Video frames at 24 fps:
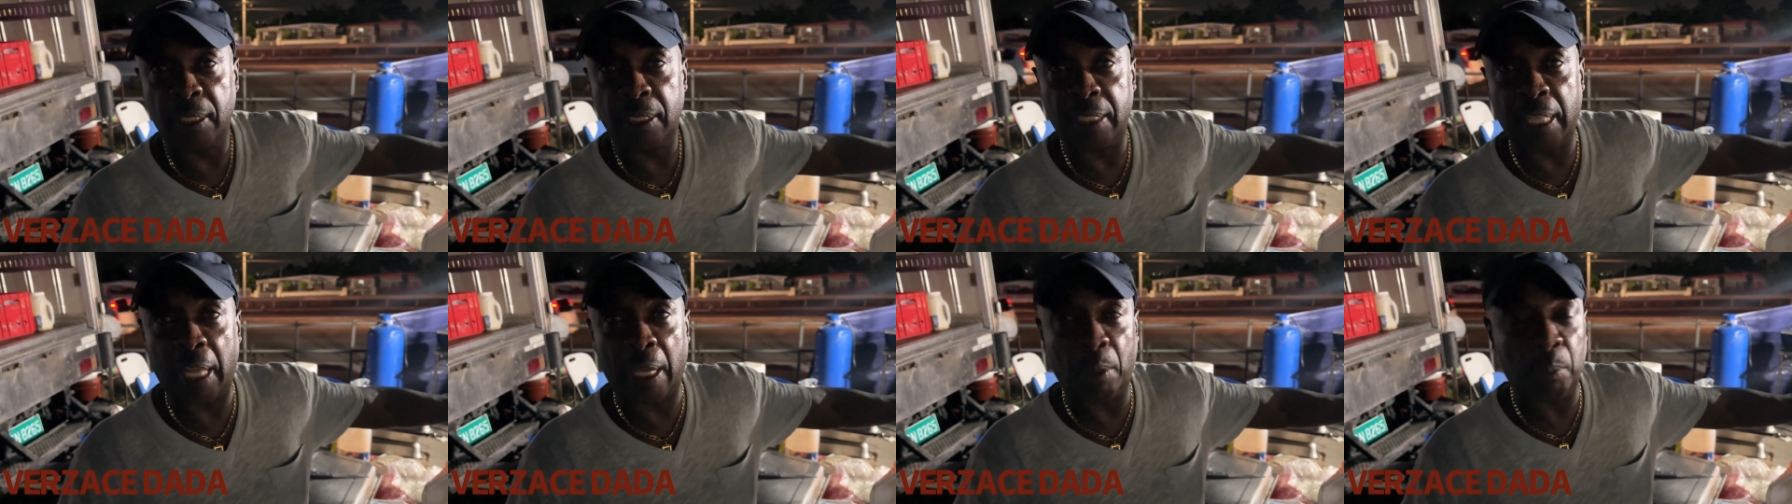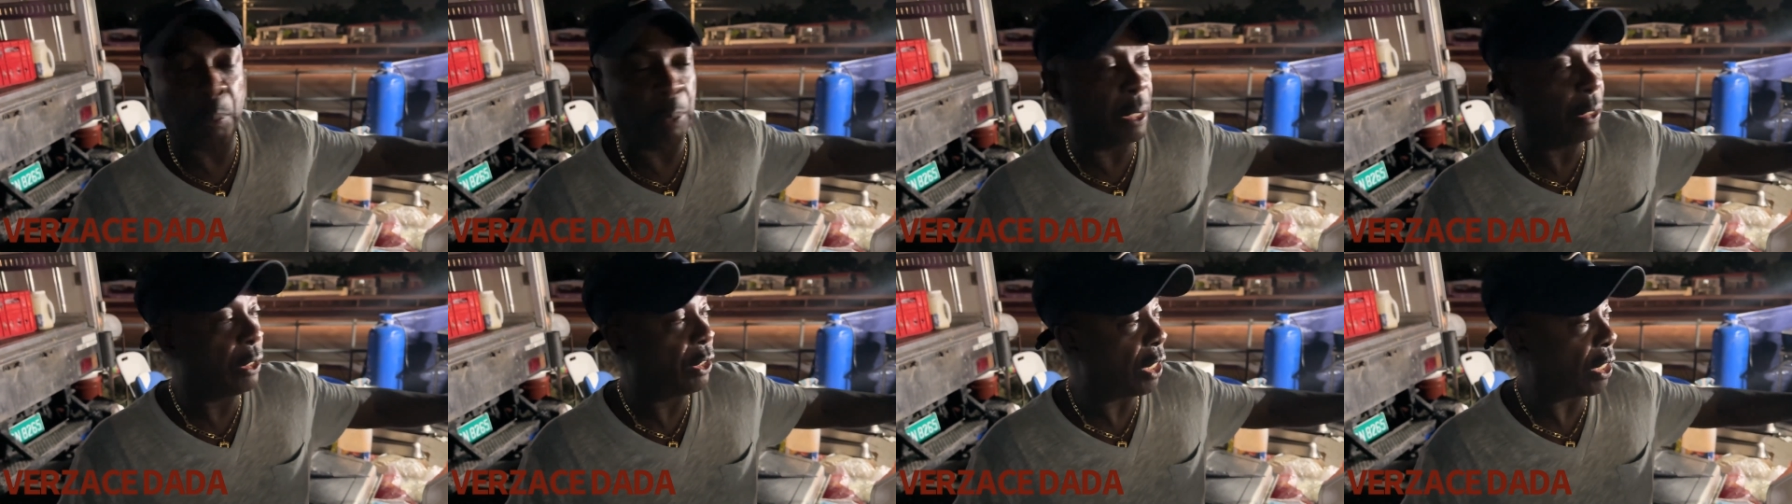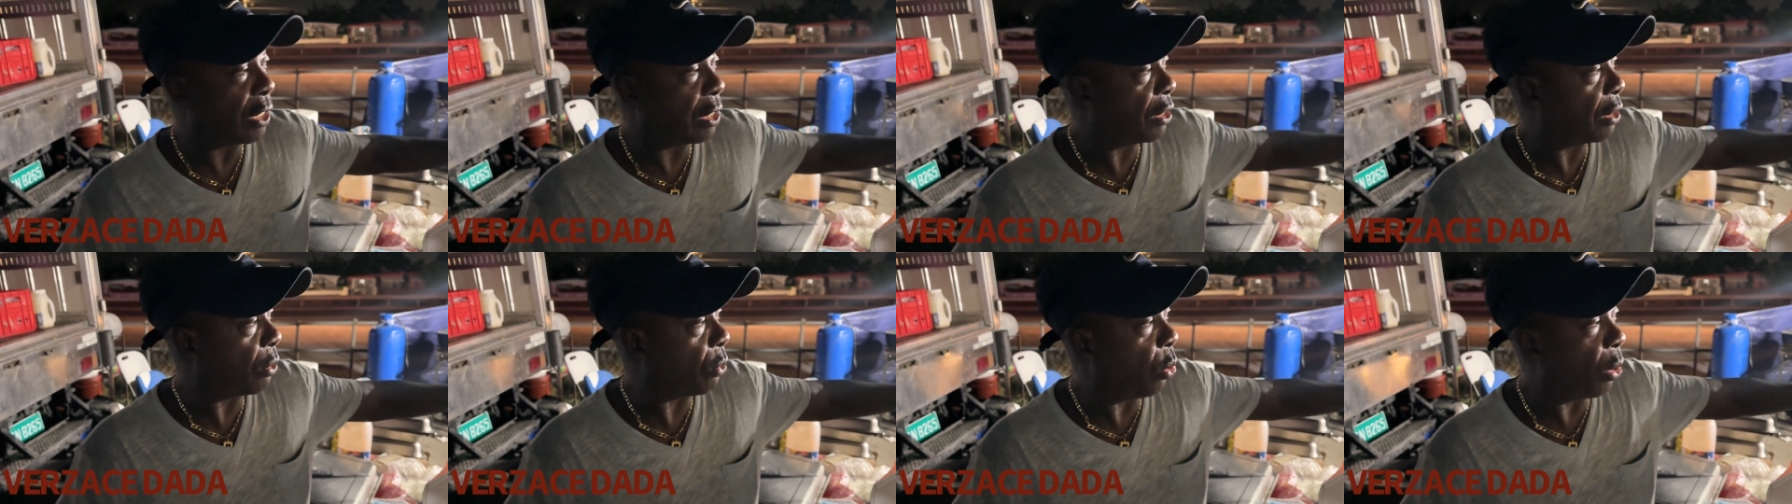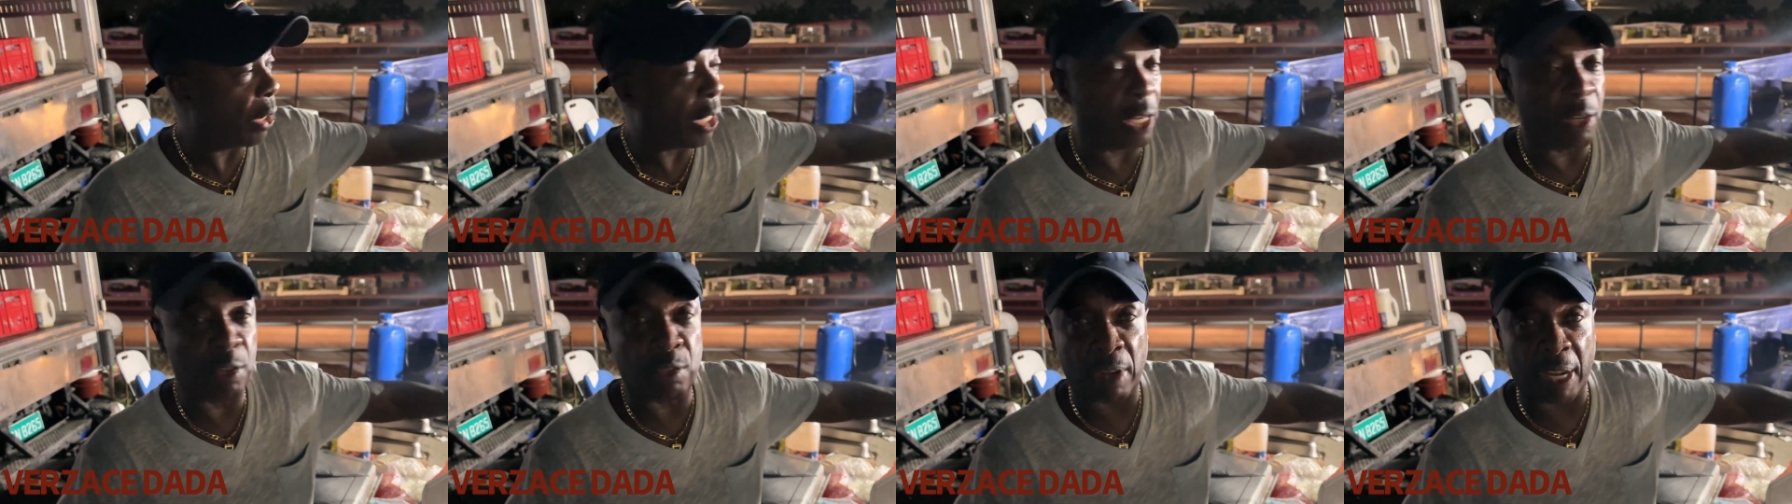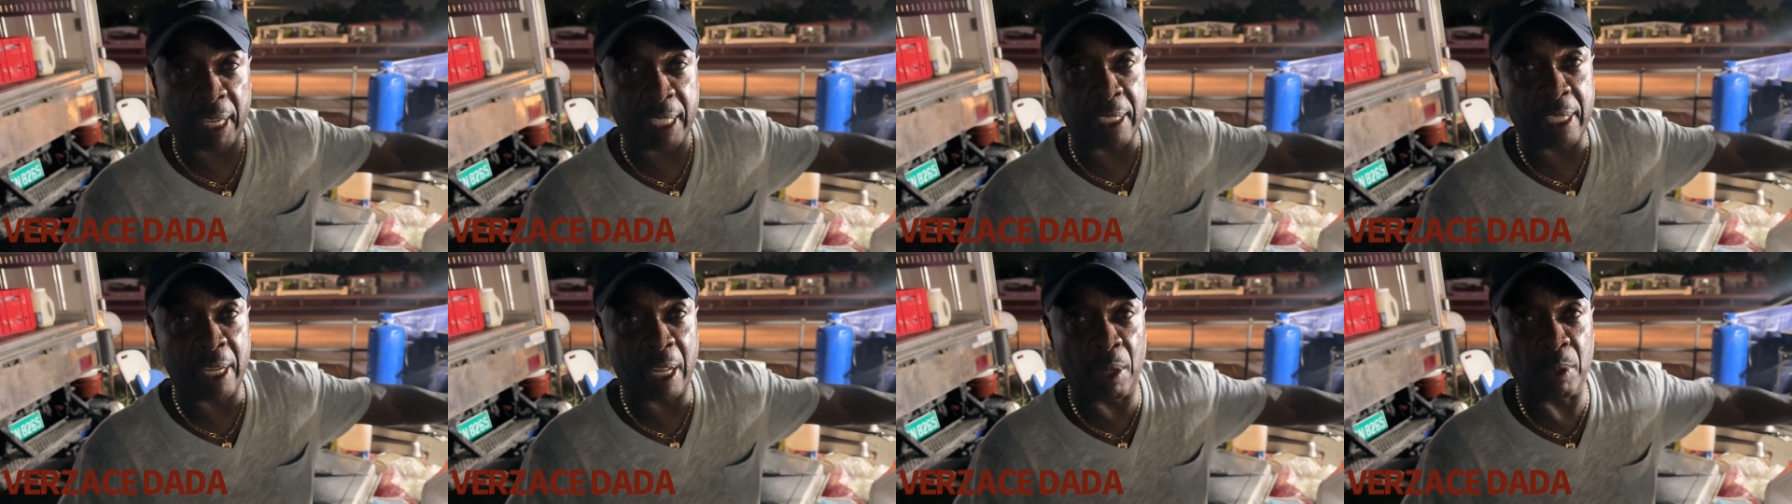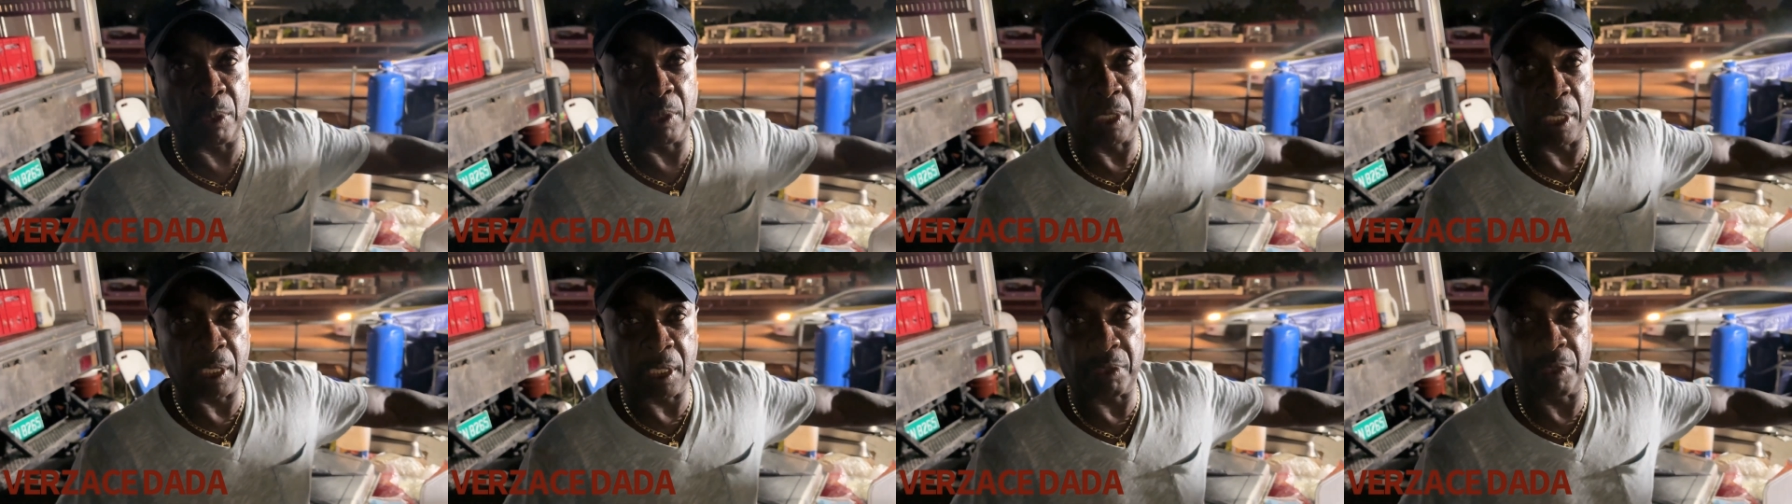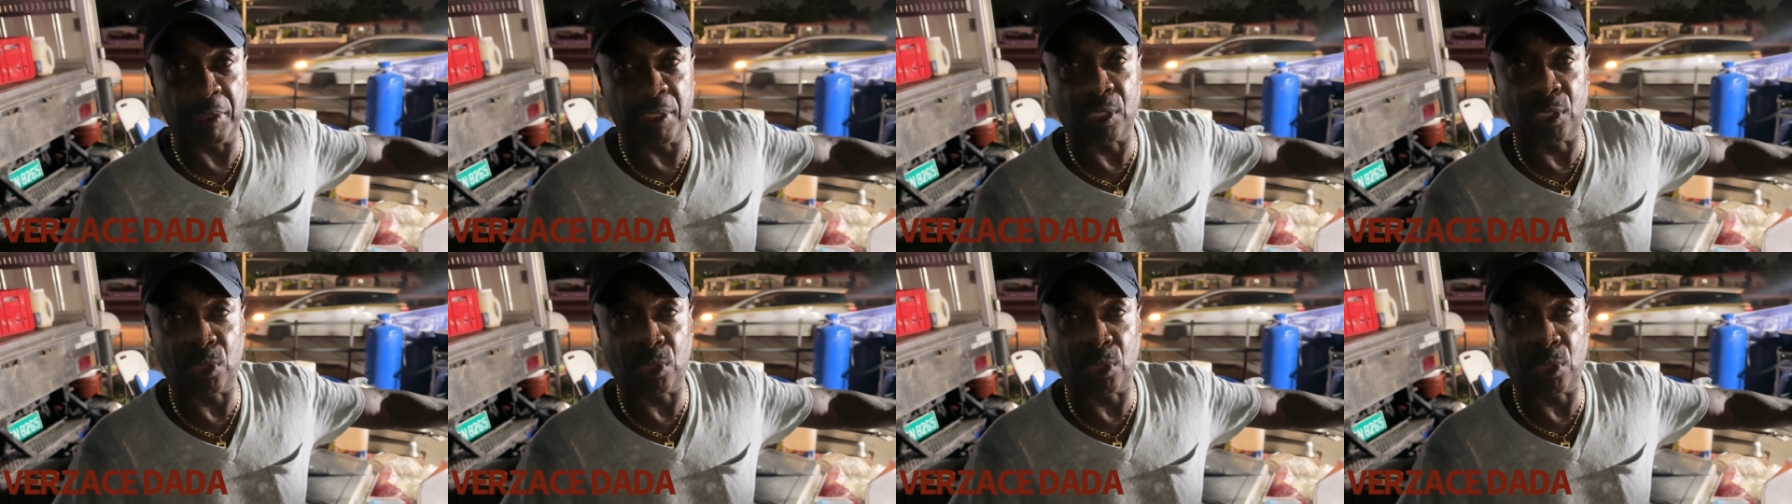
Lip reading: that we're just cooking right now, just finished